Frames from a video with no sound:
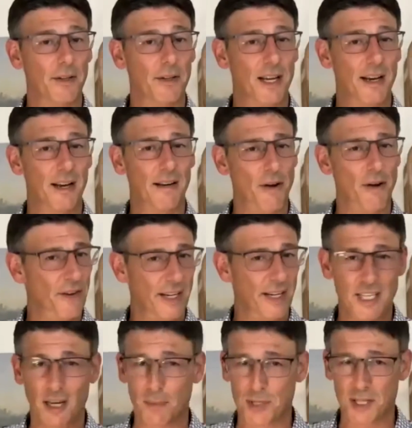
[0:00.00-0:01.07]
Do you have any
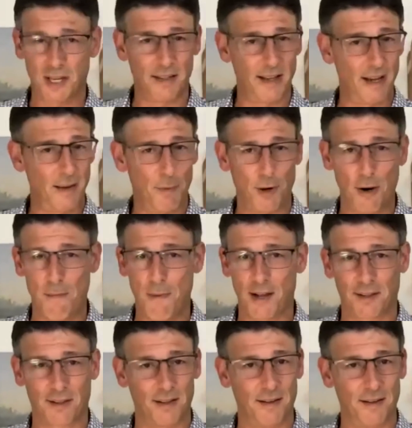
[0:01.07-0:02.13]
tips on that,
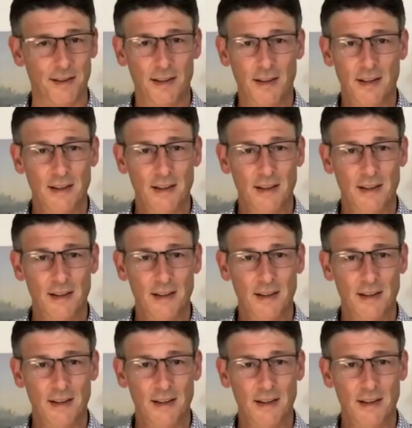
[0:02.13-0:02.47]
Maribeth, on,